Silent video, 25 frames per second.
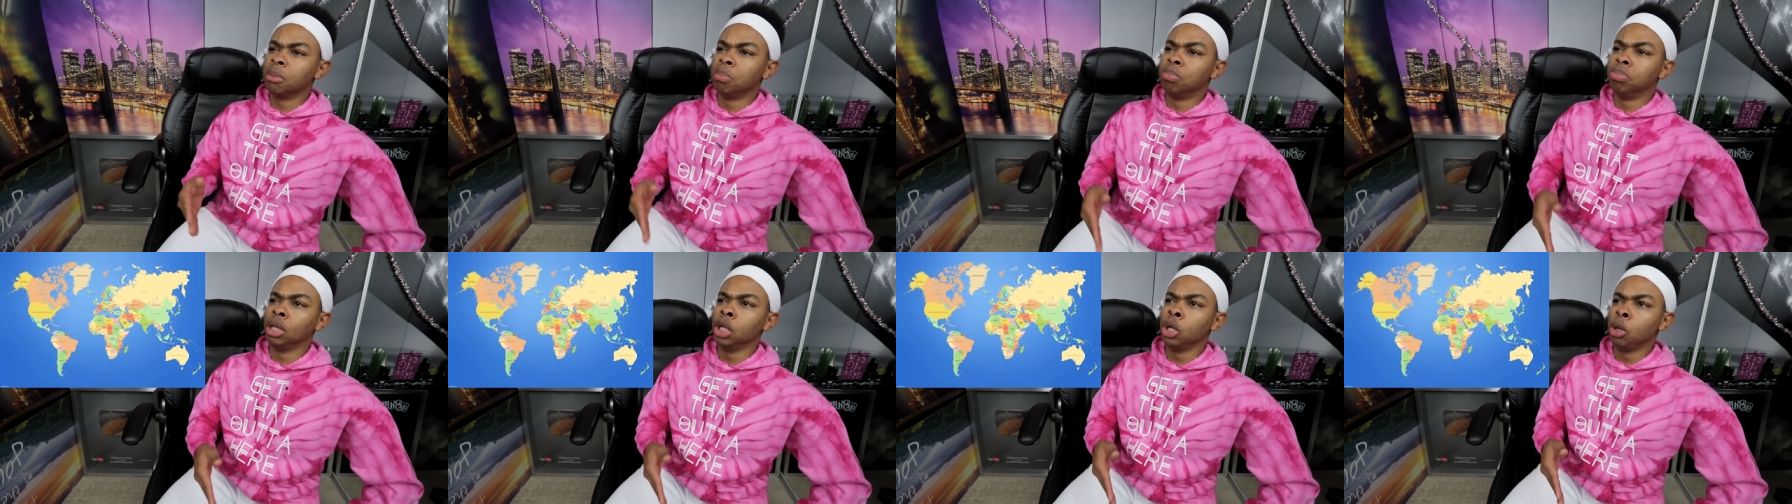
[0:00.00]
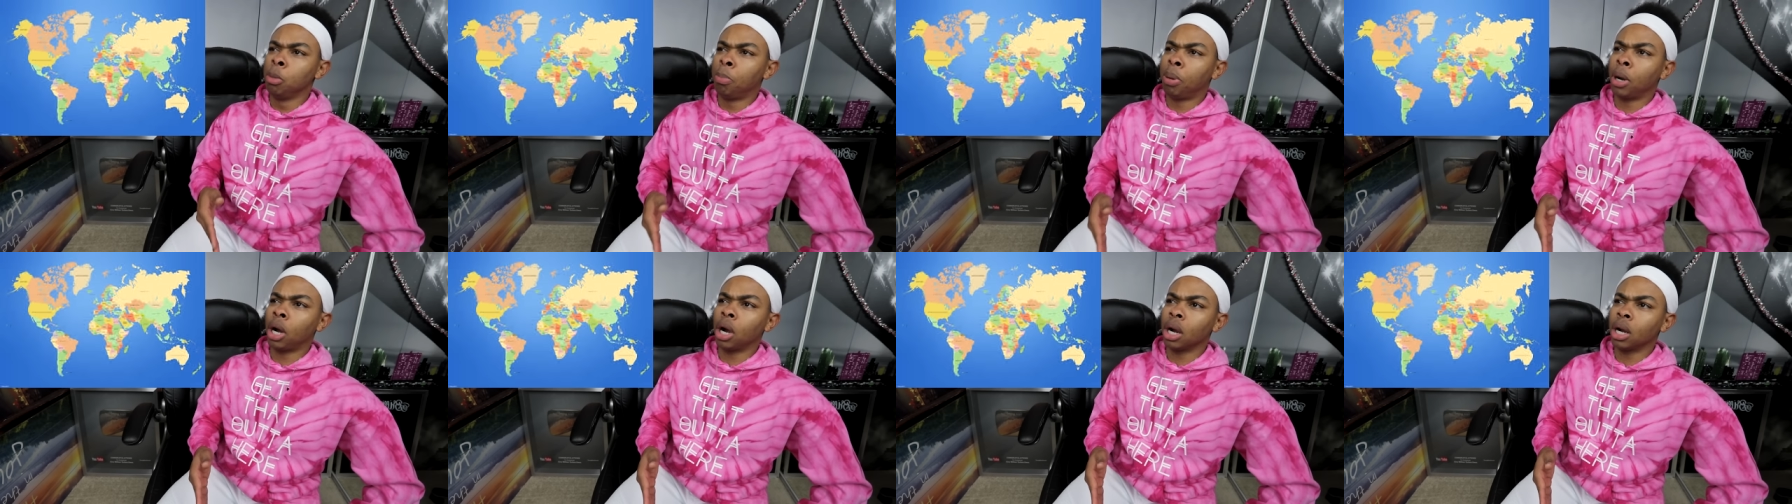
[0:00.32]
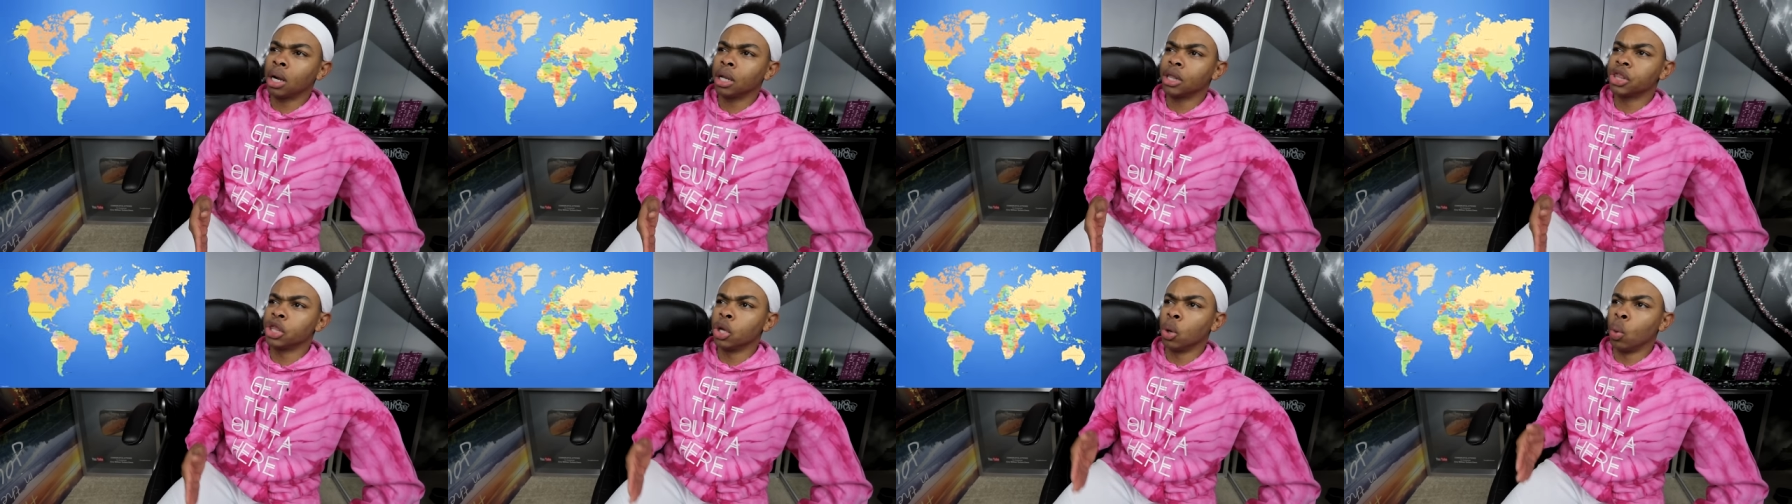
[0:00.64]
blue
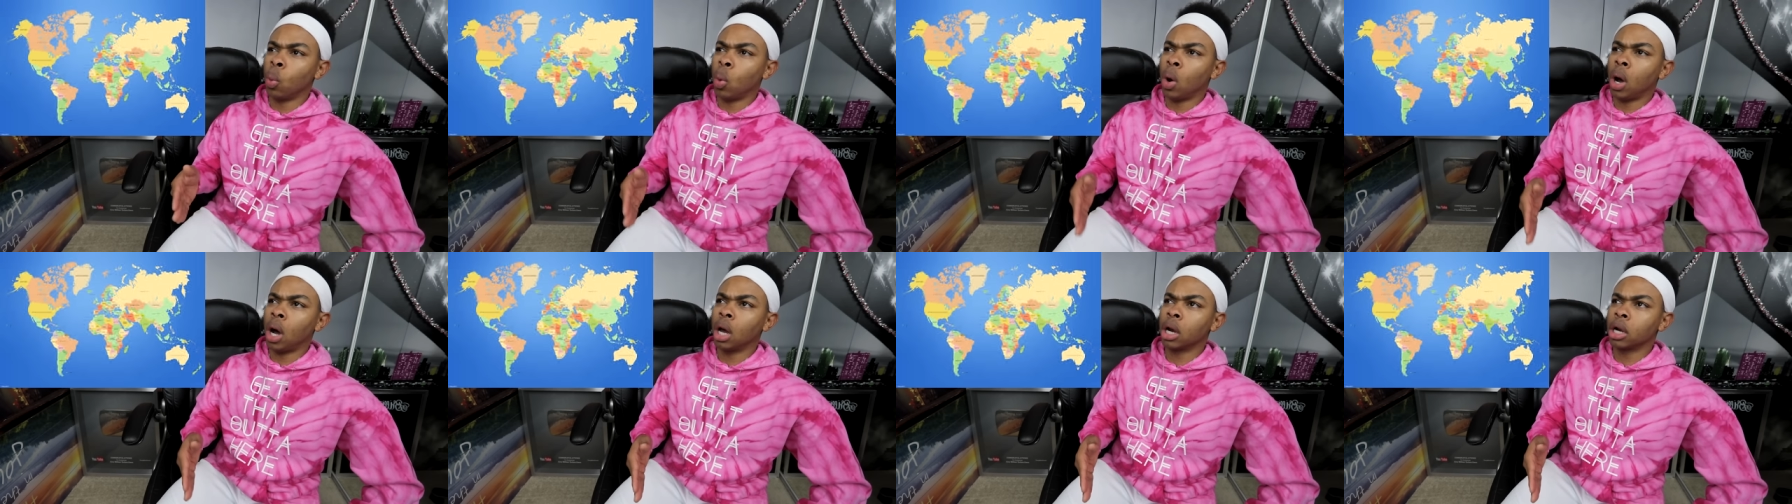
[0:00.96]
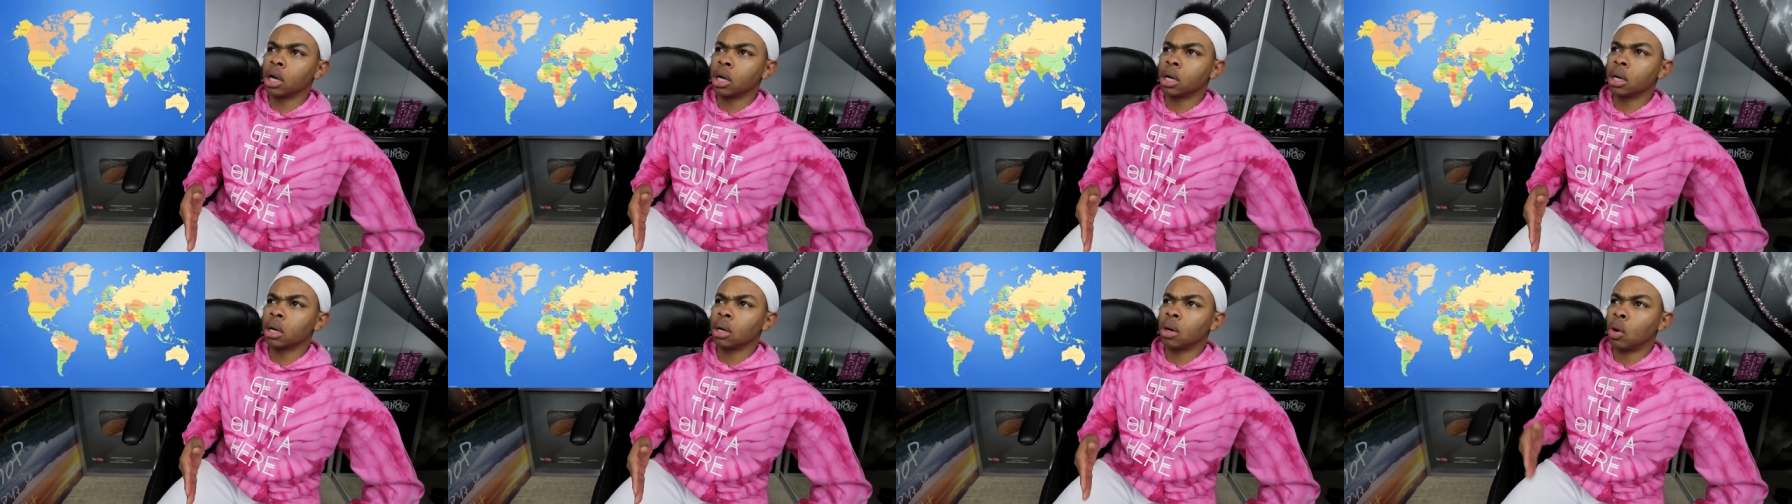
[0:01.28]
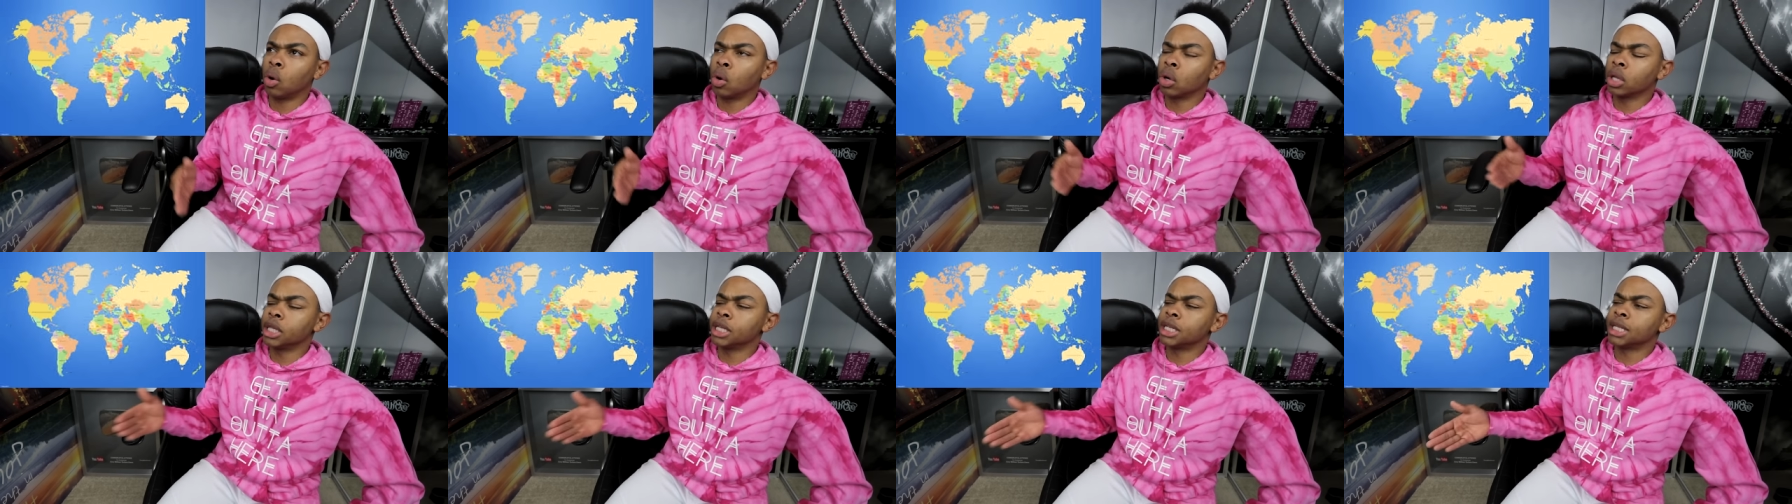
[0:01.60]
part the water
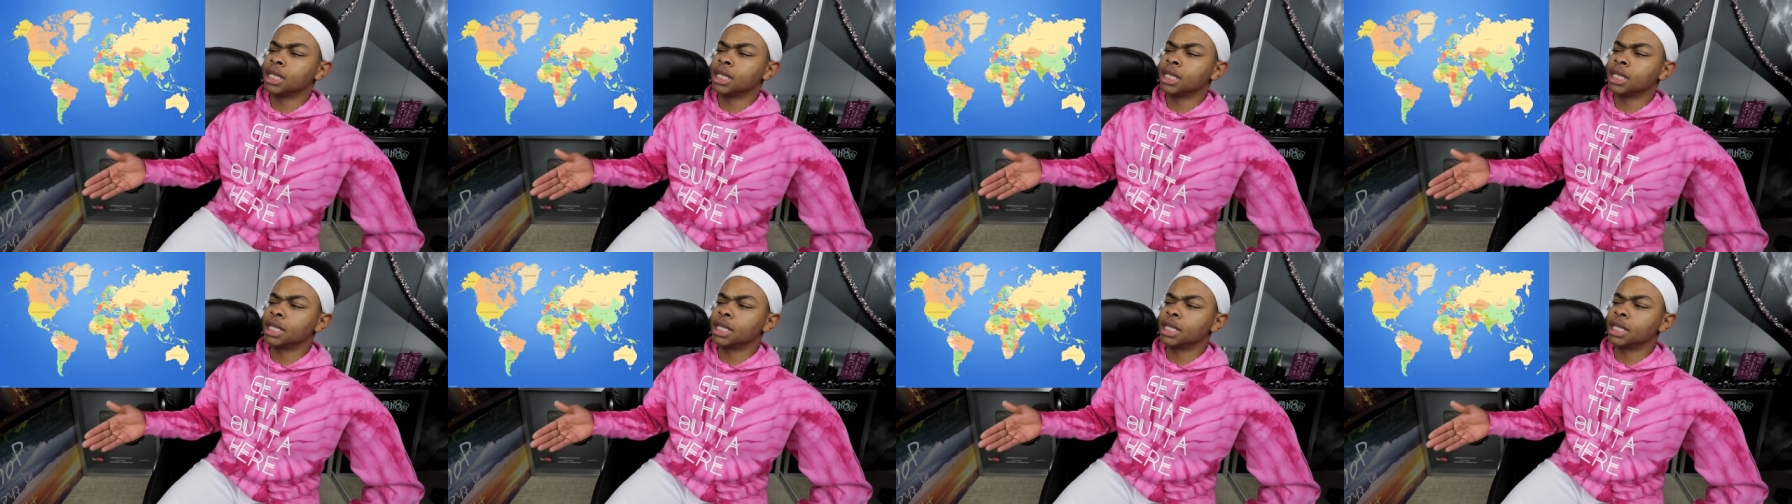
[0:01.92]
or the